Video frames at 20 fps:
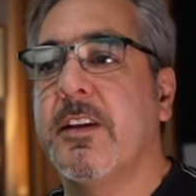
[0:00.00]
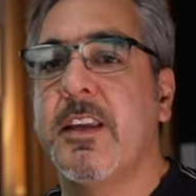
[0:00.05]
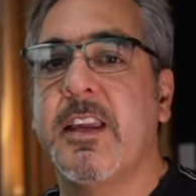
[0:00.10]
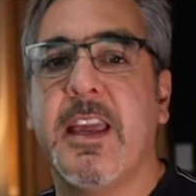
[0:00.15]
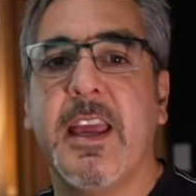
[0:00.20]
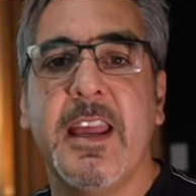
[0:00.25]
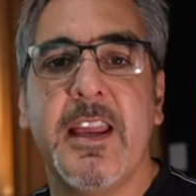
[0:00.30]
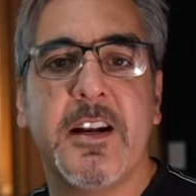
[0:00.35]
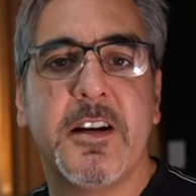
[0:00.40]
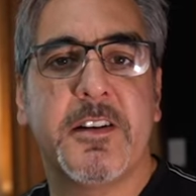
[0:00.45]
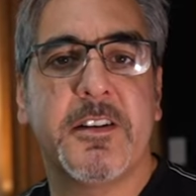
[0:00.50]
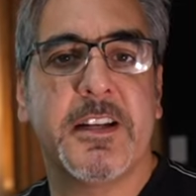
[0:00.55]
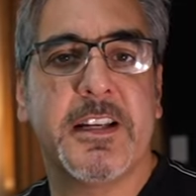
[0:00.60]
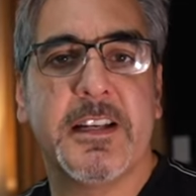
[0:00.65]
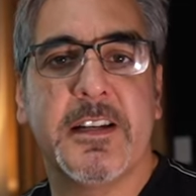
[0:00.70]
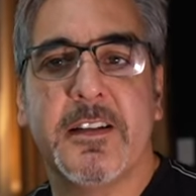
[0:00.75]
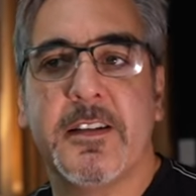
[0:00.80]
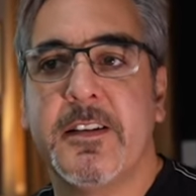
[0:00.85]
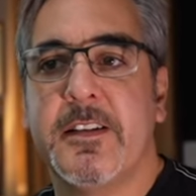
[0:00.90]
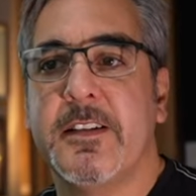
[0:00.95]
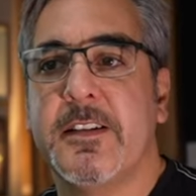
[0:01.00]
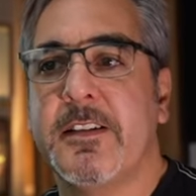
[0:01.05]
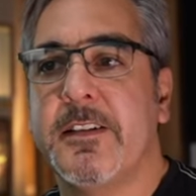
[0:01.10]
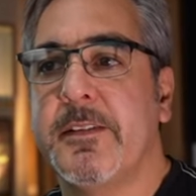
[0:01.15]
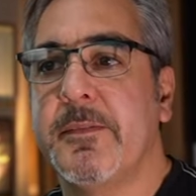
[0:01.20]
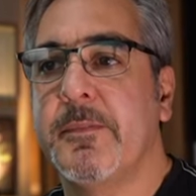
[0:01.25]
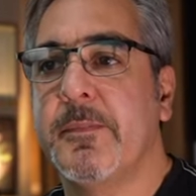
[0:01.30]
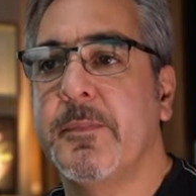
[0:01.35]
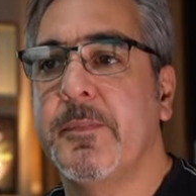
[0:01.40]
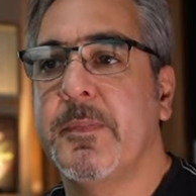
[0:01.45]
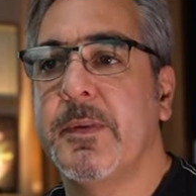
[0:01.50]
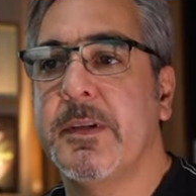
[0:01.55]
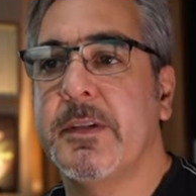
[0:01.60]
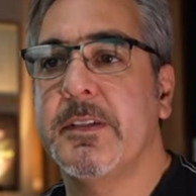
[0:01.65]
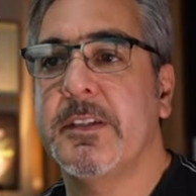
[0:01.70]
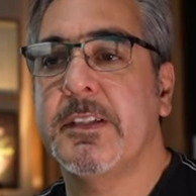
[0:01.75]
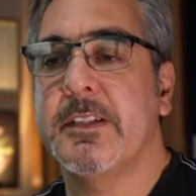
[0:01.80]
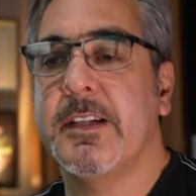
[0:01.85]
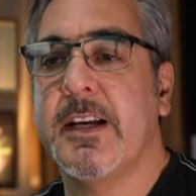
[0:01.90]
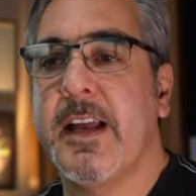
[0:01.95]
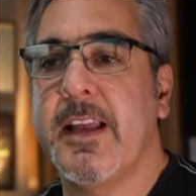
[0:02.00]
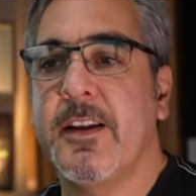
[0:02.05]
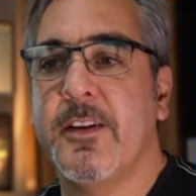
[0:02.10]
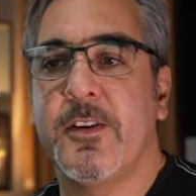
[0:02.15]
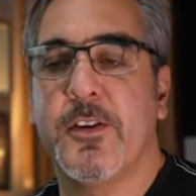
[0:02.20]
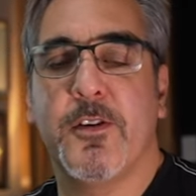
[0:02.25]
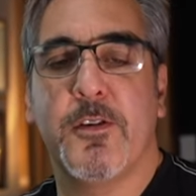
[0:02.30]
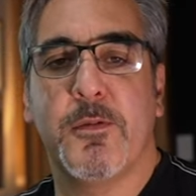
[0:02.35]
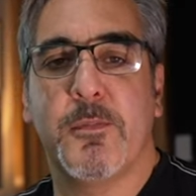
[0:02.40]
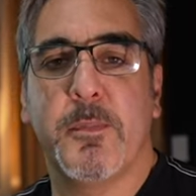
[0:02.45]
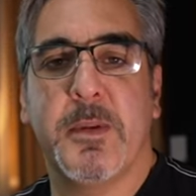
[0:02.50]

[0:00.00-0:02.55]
catering, I don't know,